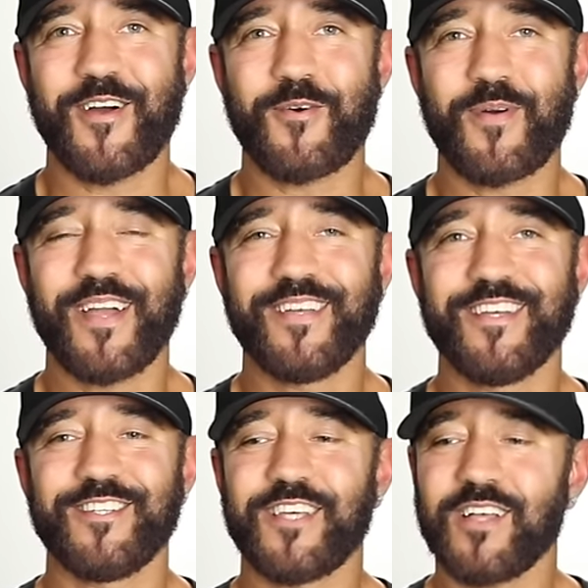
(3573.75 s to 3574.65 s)
All right?
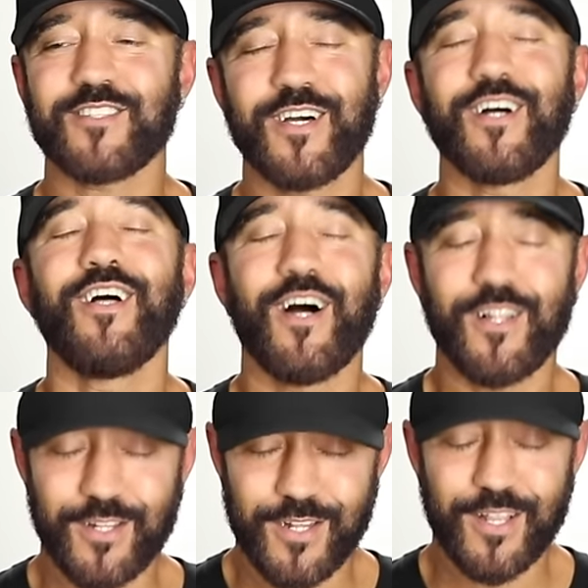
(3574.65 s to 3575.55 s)
Shout out to
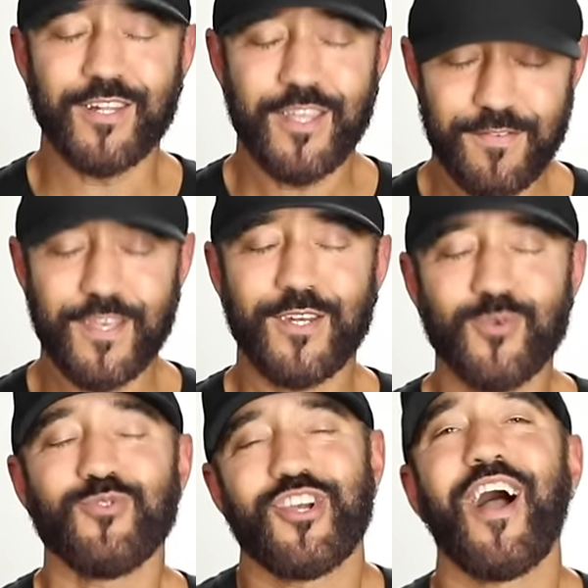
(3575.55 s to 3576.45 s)
Olivia
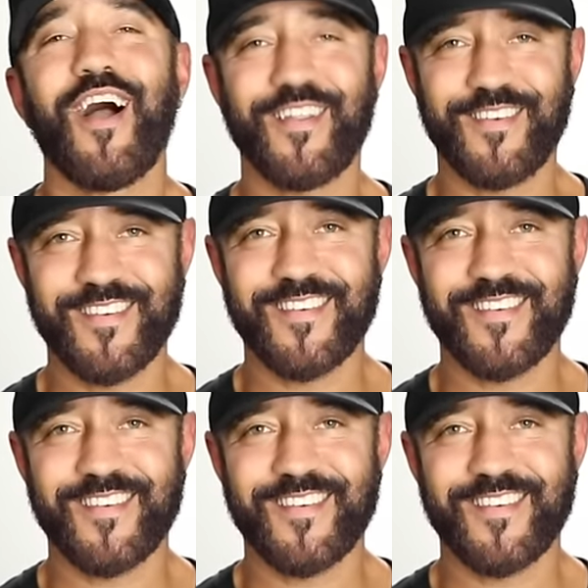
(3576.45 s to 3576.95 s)
Newton John.